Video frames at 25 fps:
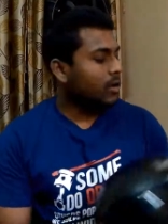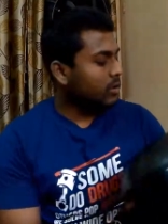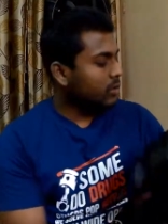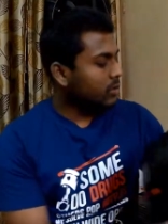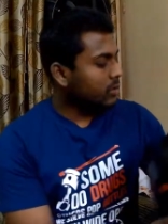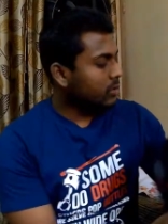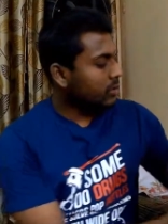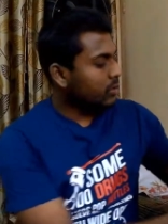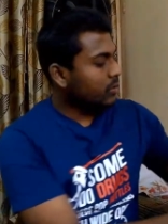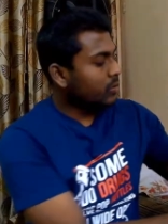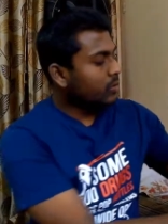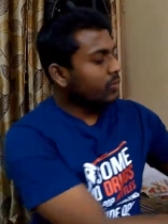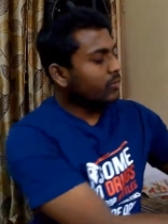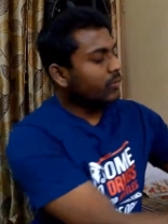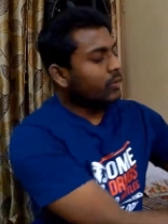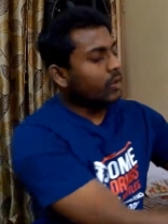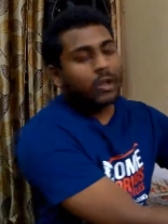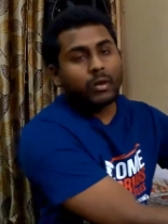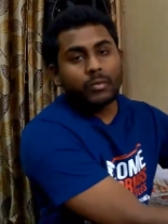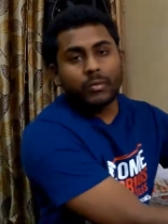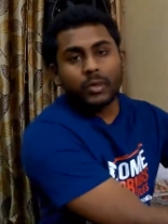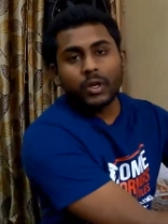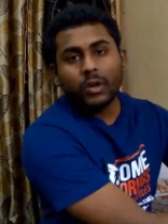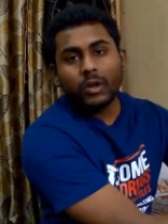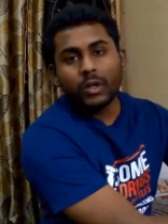also do
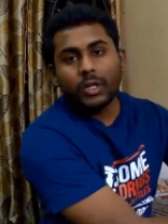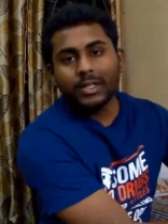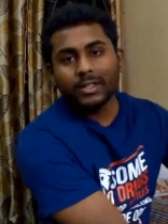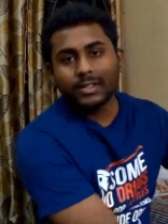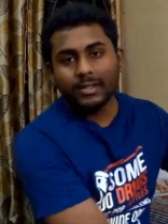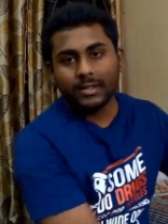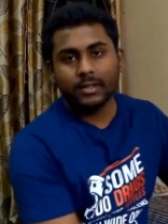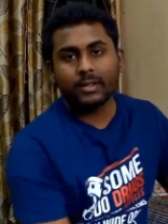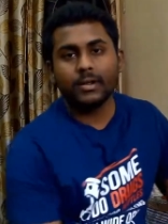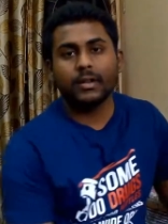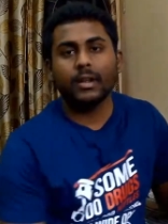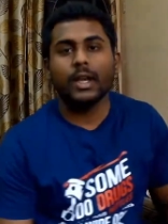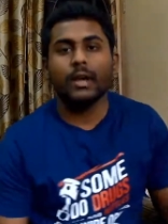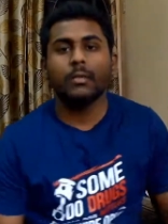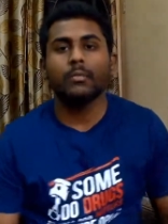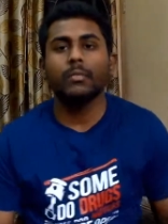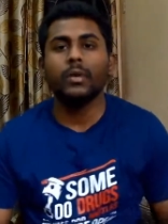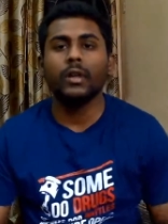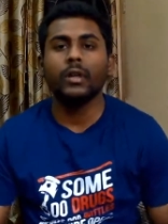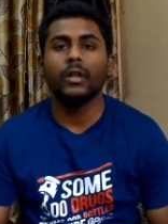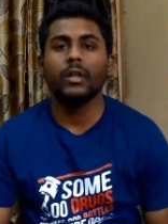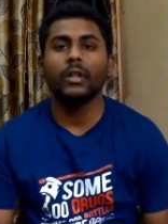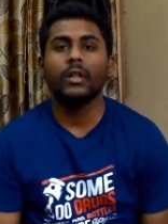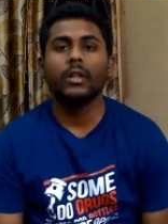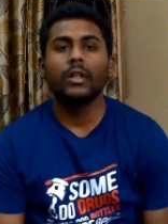follow me on Instagram
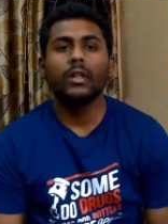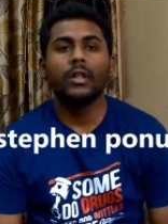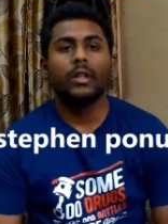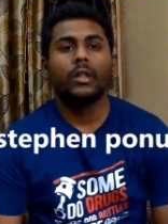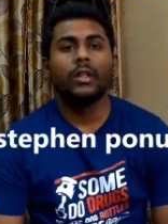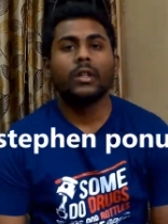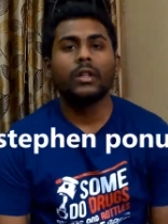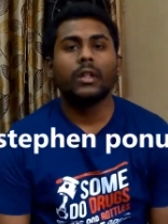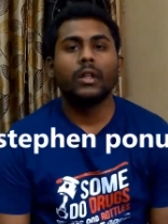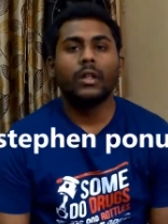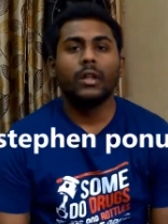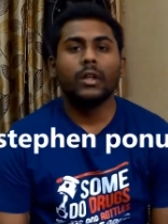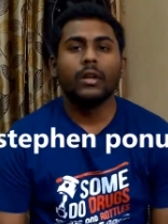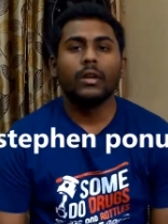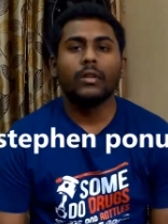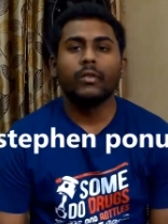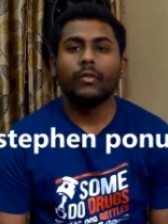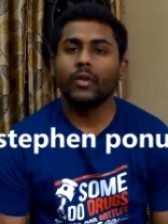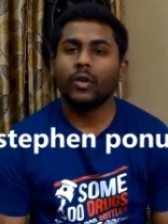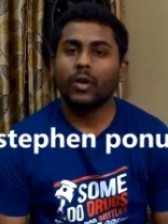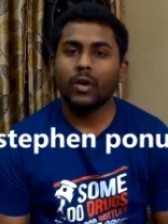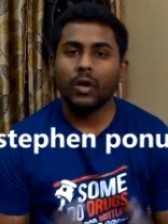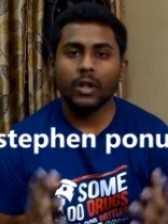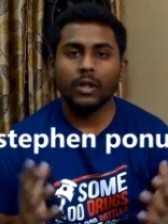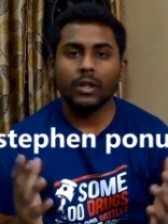
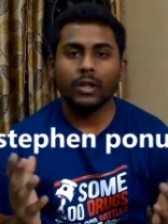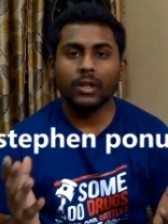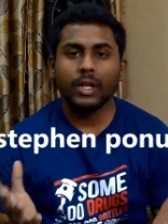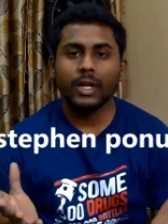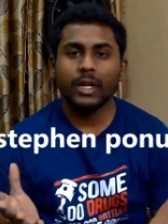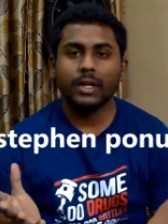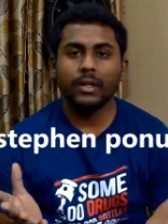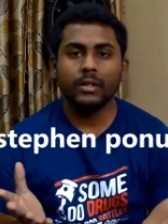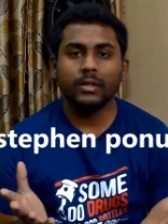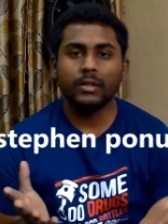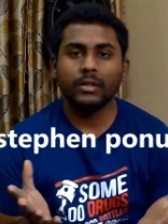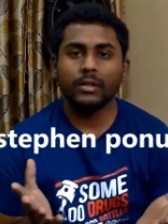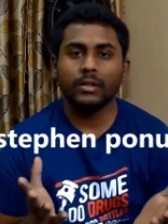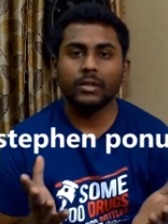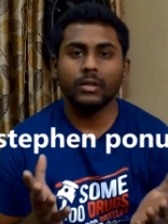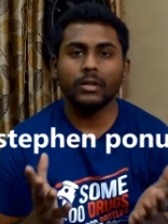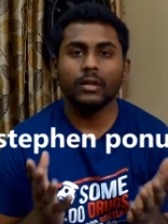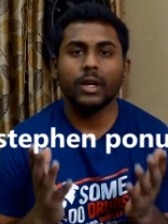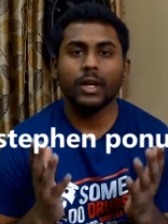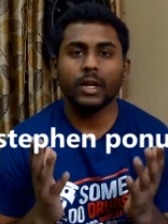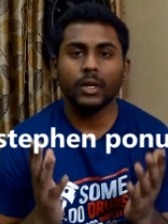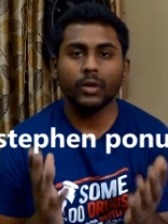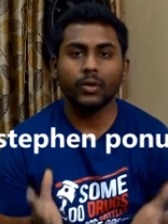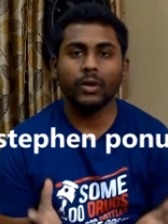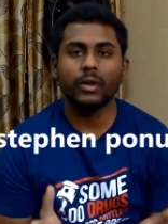for all the latest
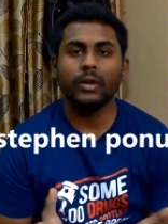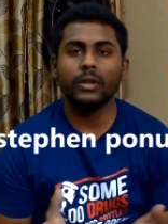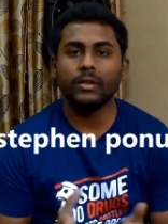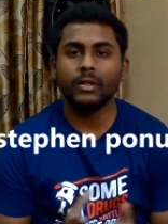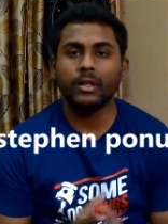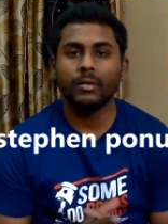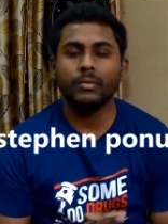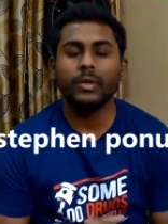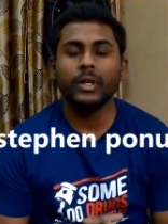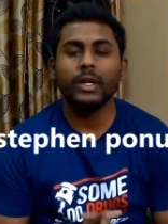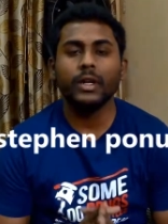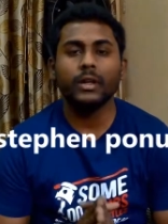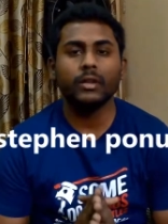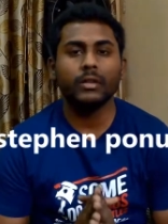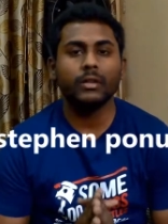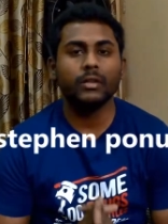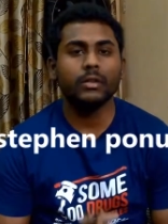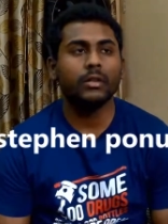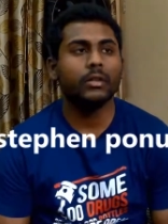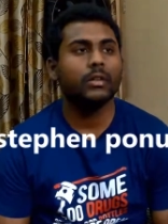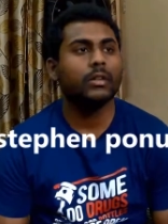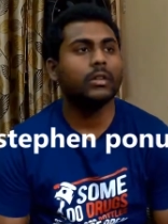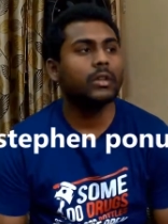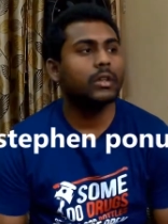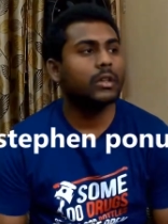and quickest updates
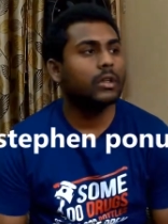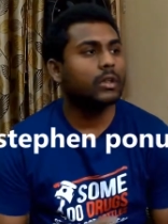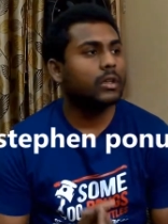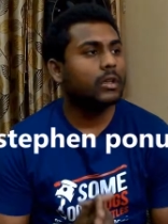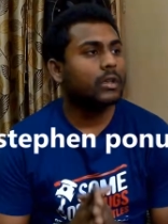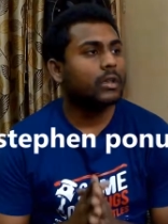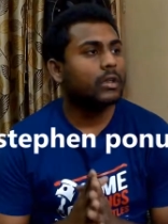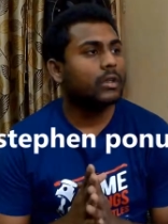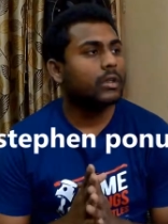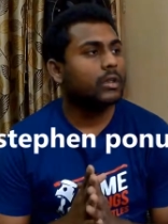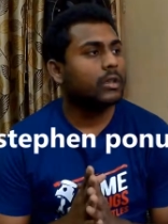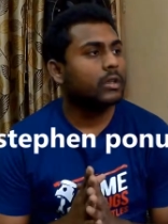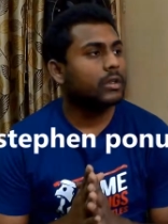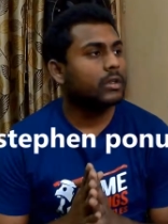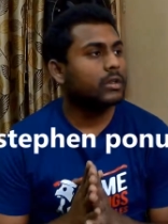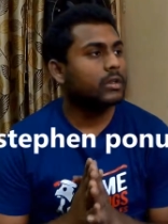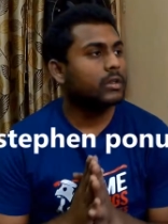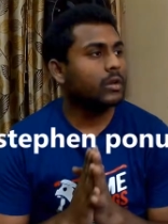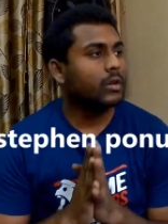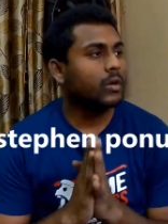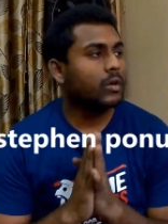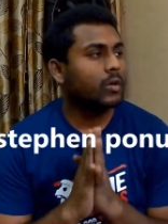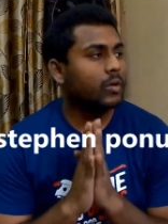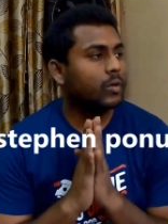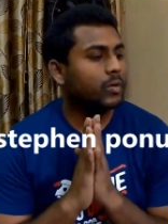
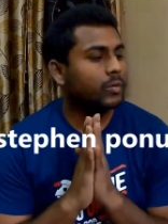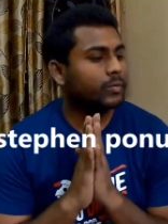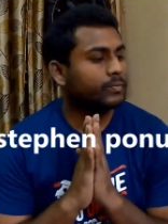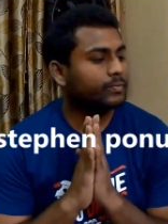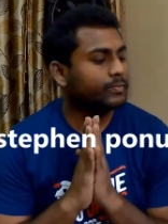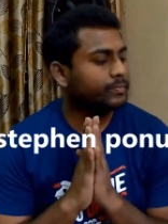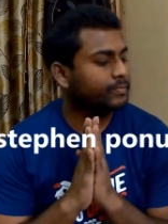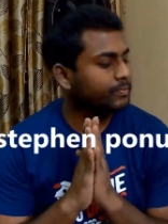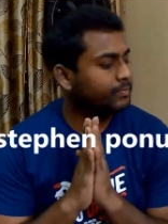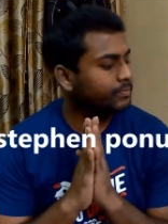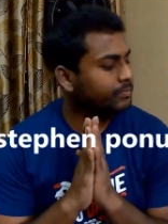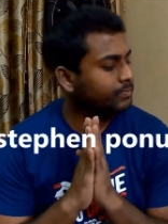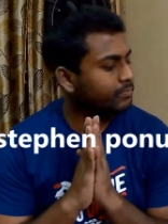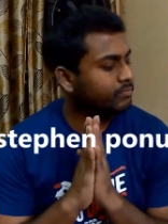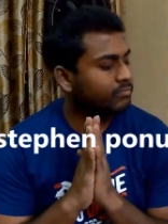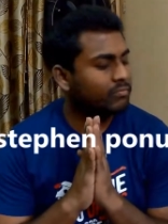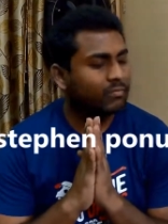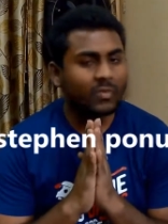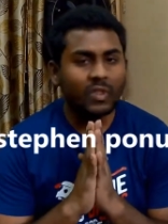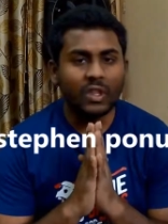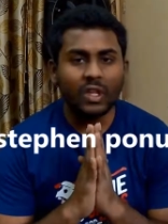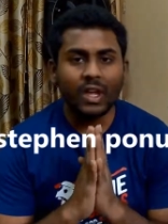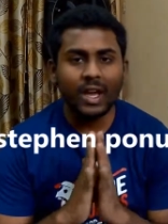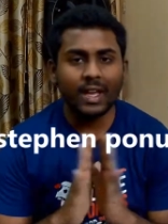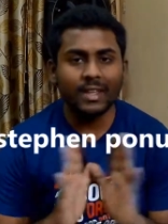so
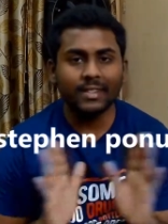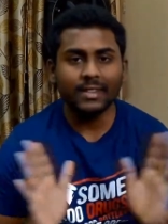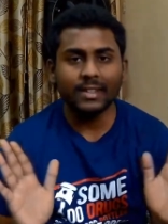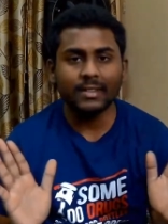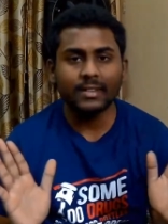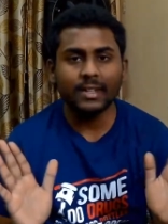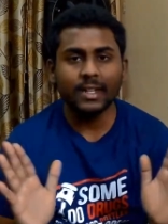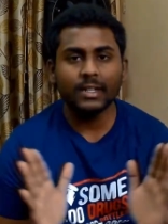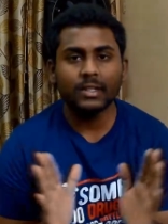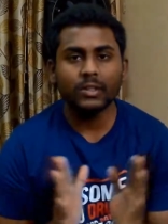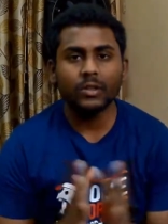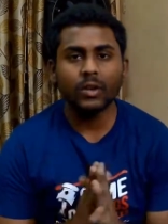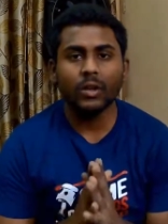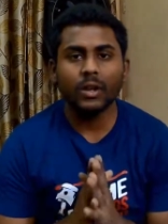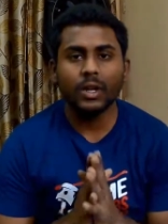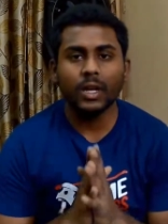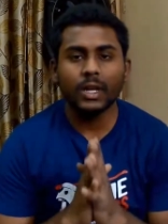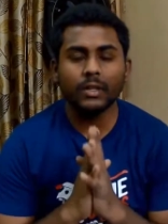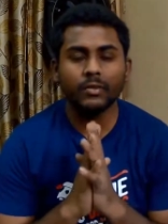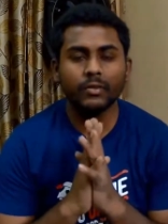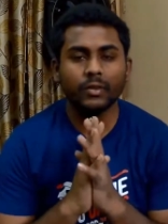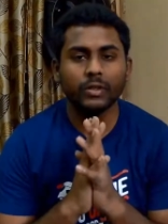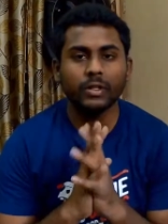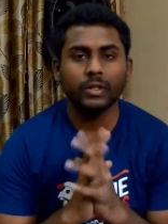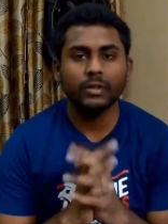I think that is all
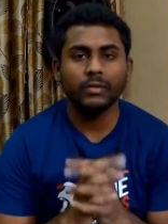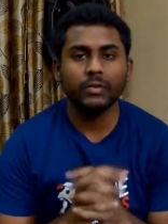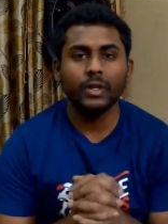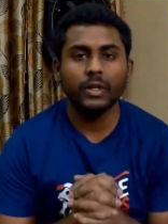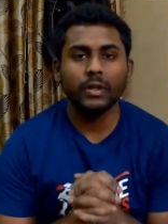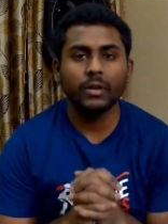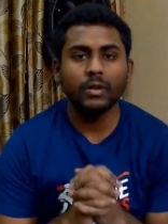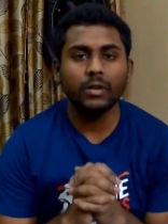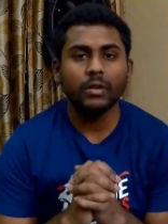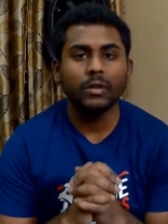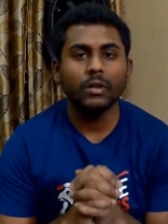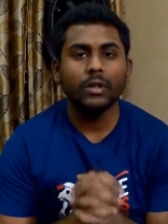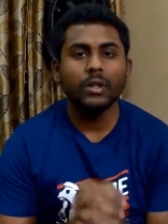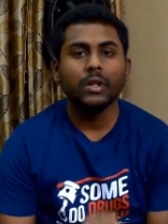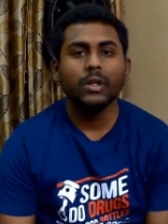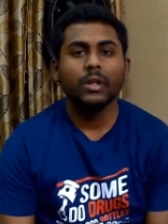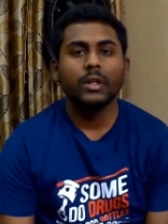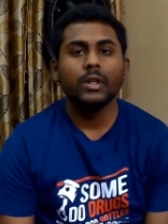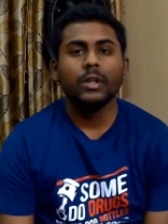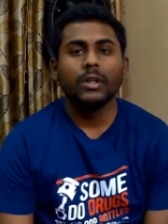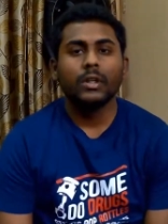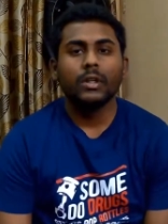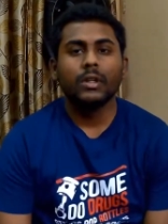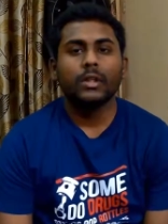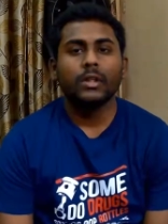guys for this video
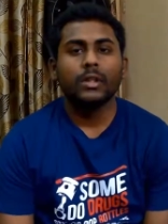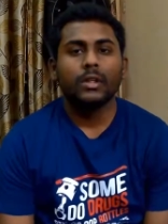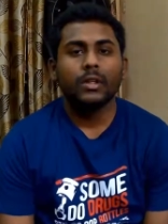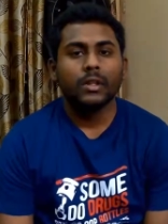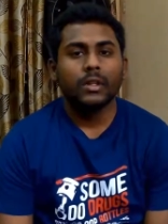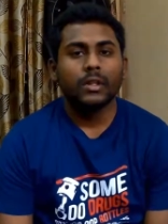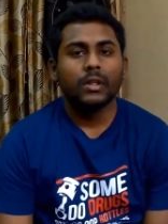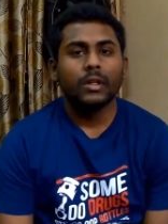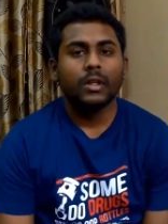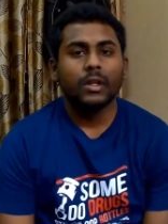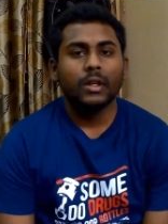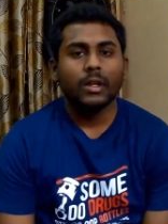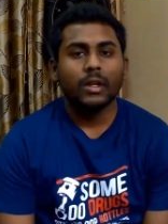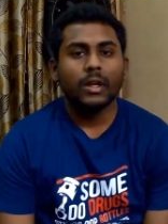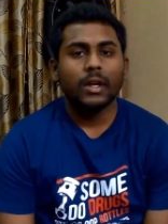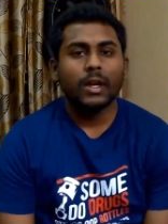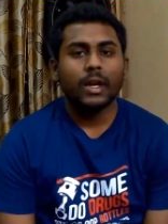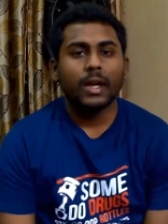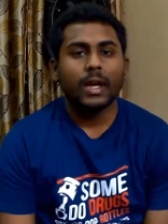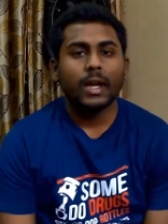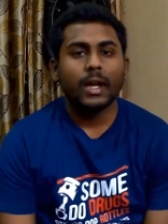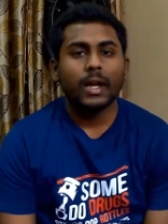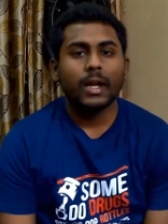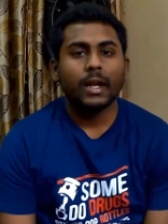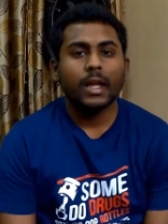
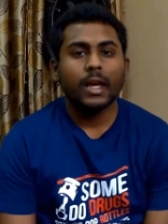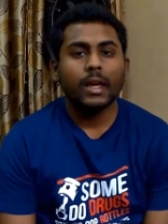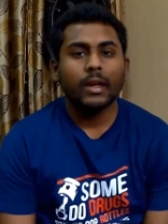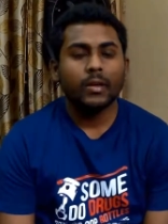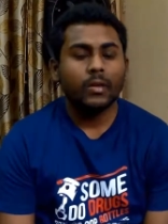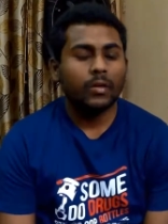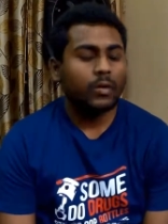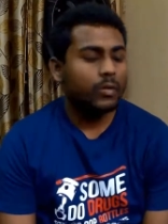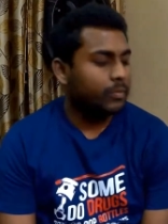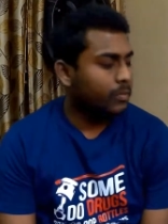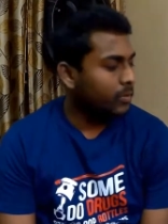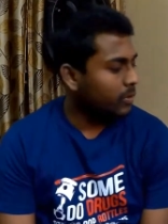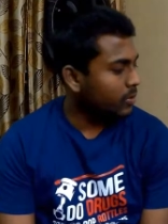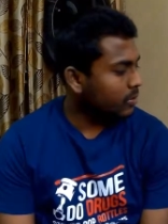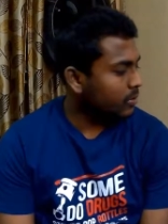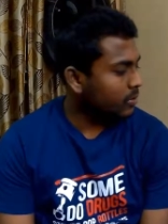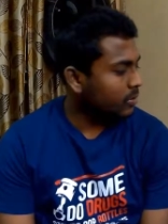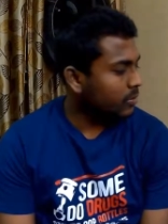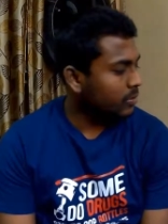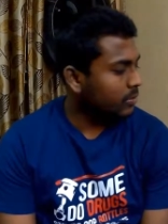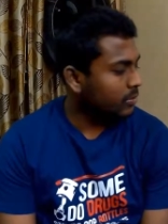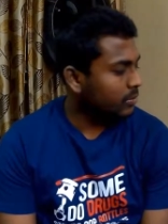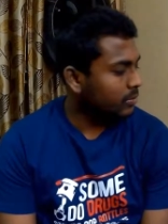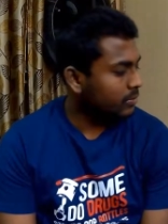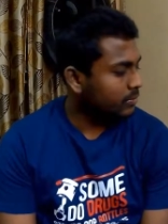and I hope
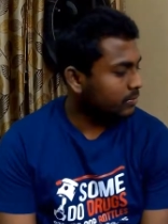you